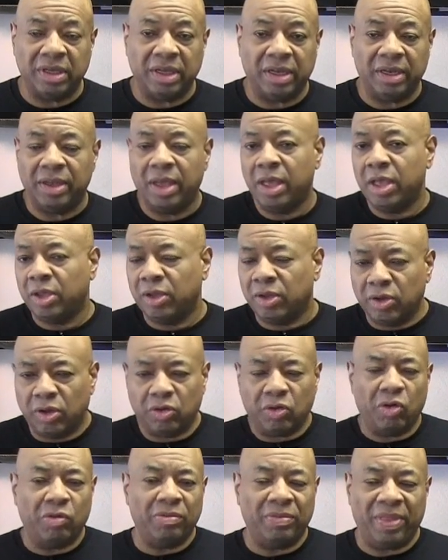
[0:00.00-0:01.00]
Then you
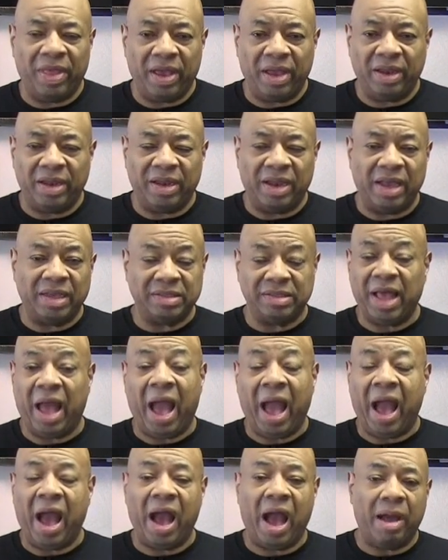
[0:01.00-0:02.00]
look over there, then that's
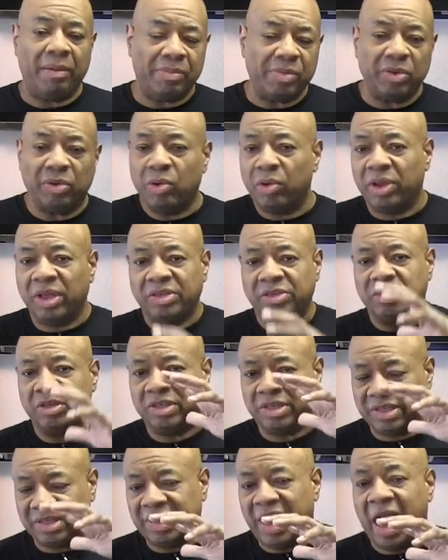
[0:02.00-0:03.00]
the IHOP, and you go get
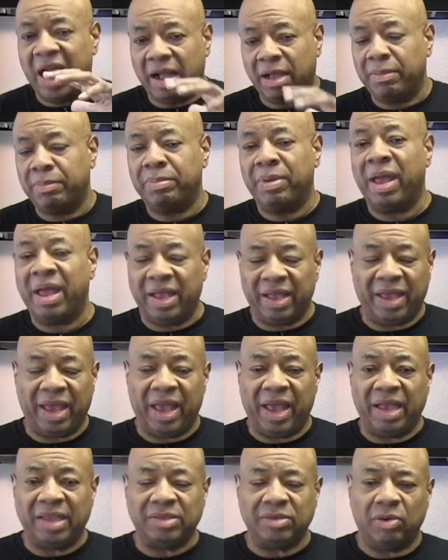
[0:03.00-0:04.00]
your stack of
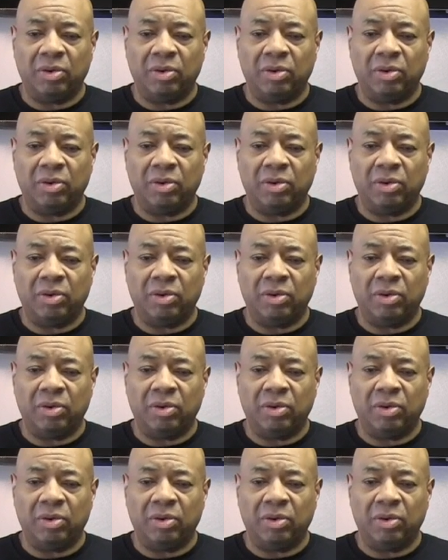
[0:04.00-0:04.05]
pancakes.